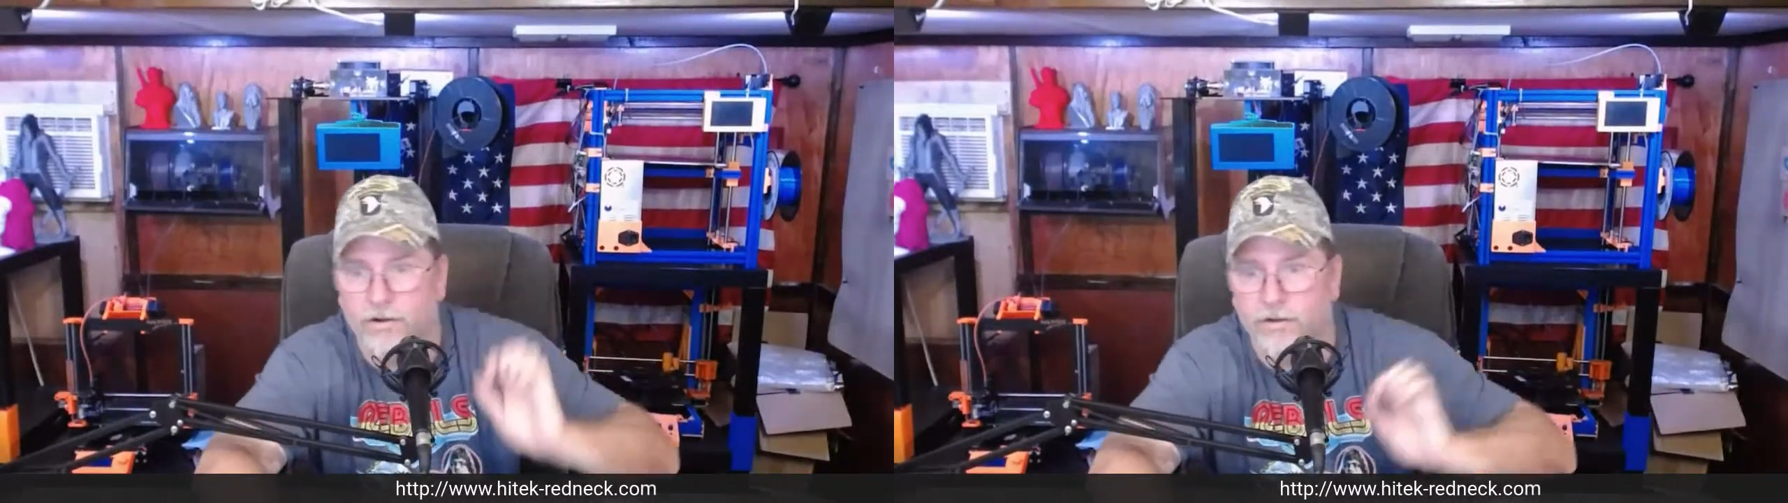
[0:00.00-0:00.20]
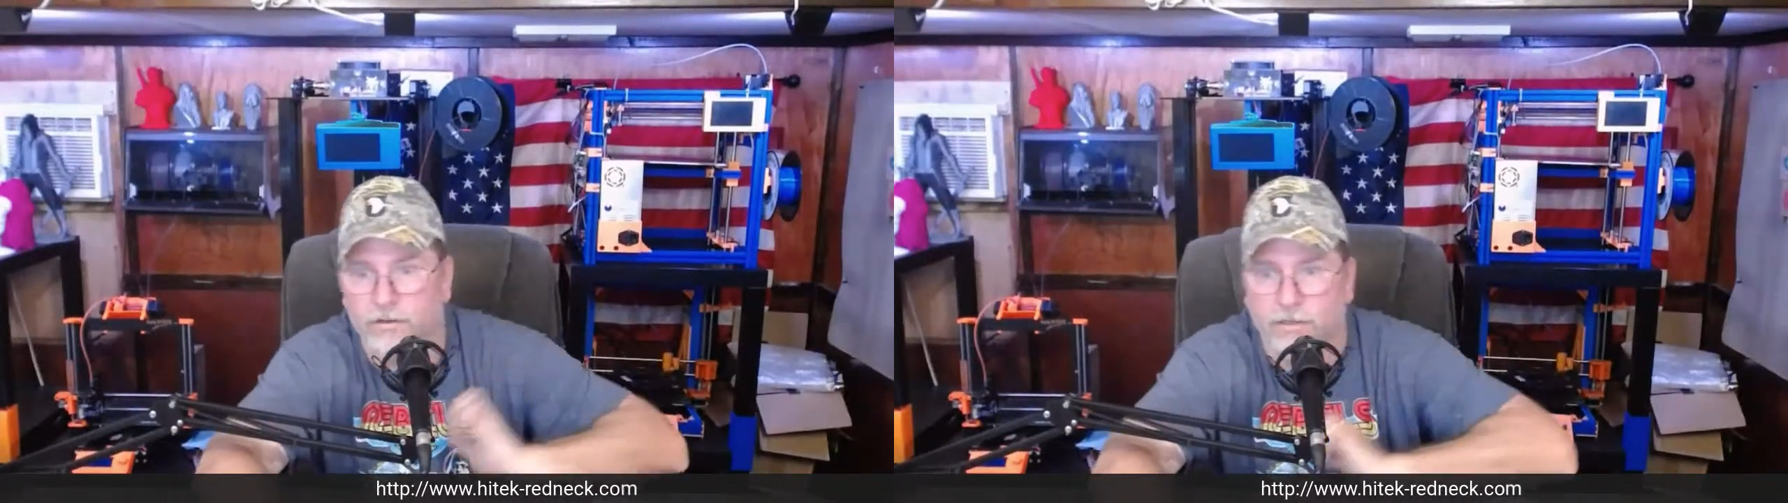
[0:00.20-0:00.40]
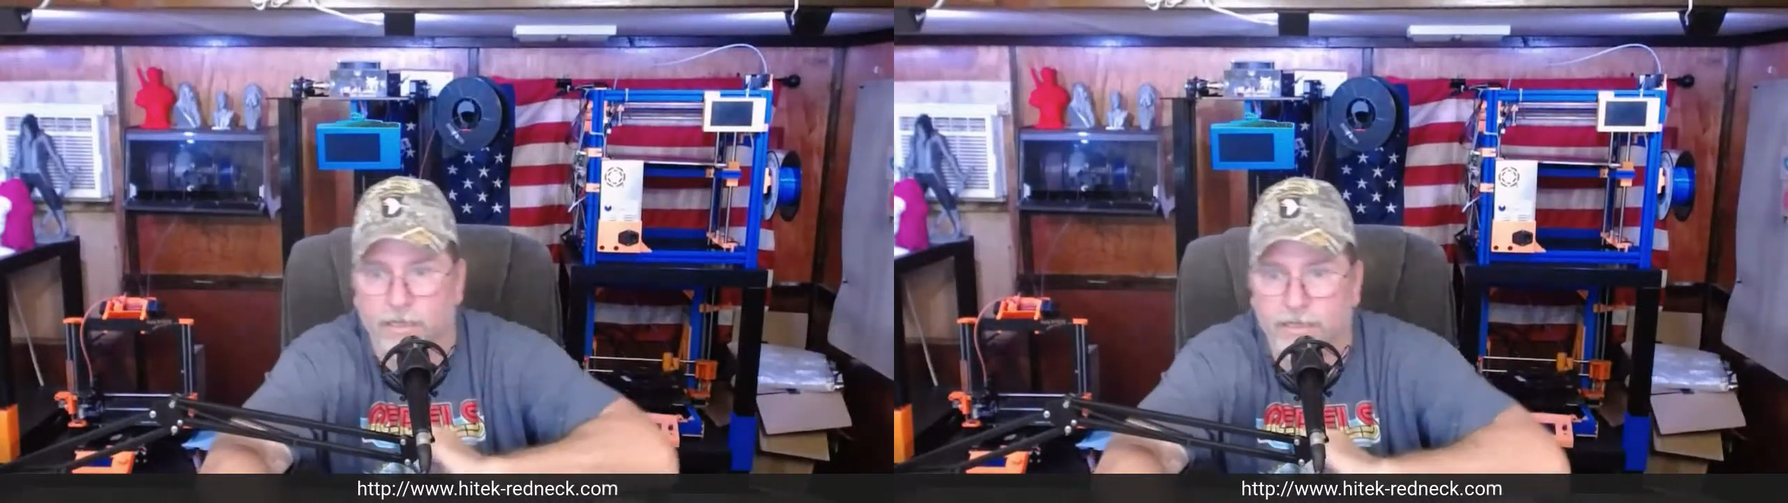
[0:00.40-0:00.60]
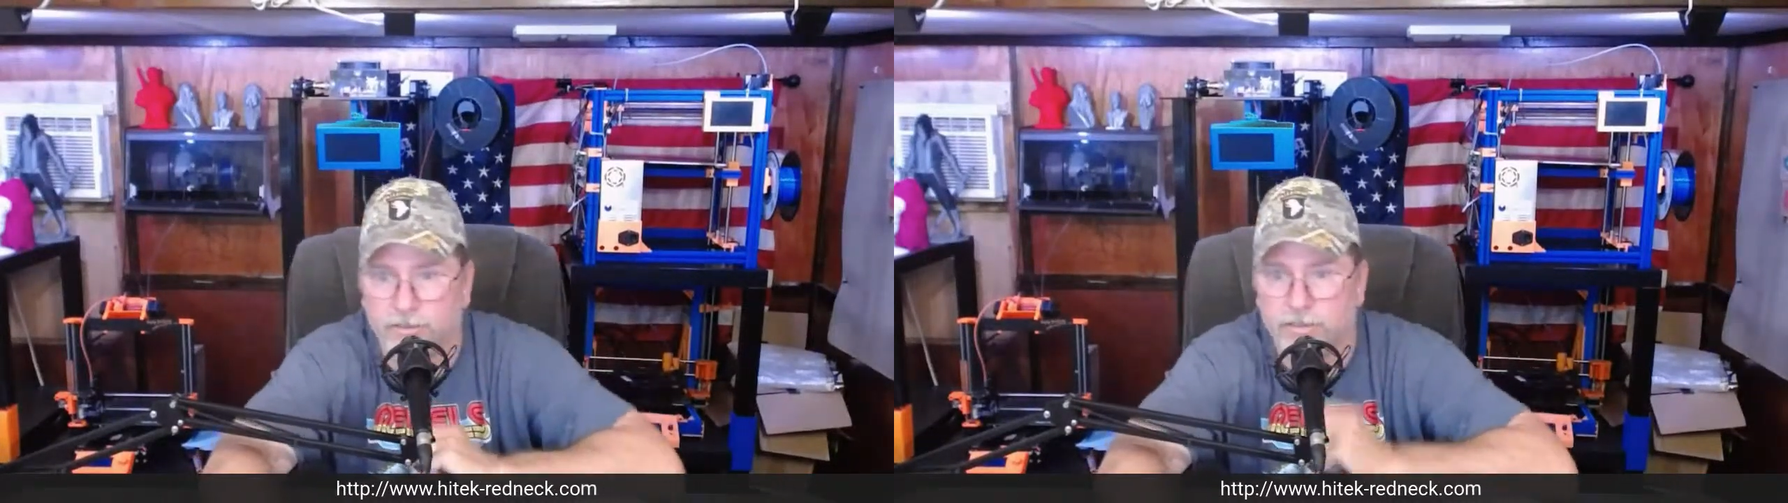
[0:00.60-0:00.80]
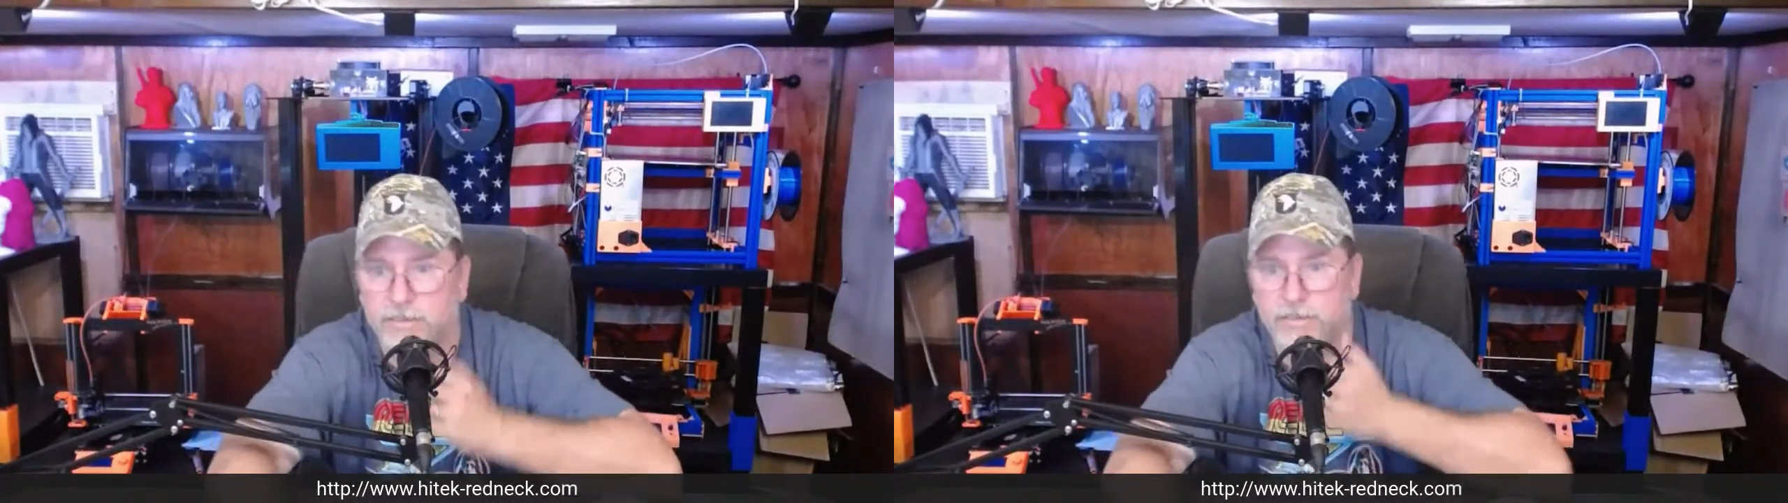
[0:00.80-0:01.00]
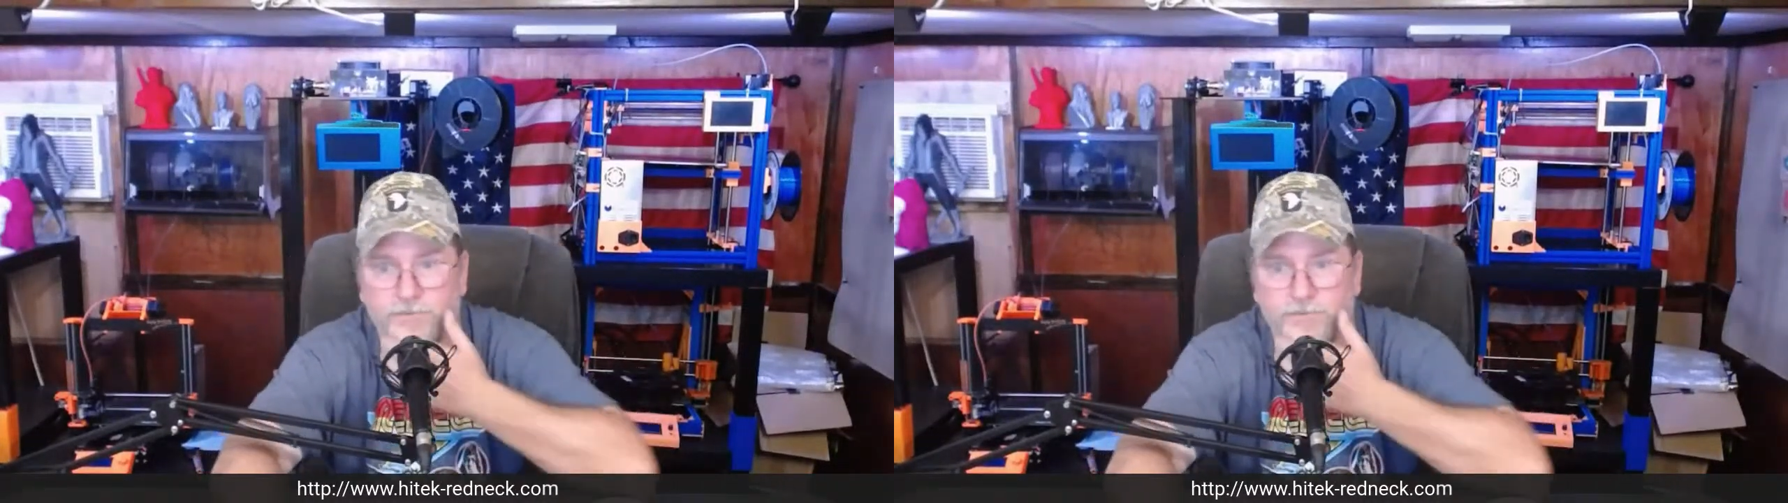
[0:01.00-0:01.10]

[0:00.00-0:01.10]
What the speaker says: and electricity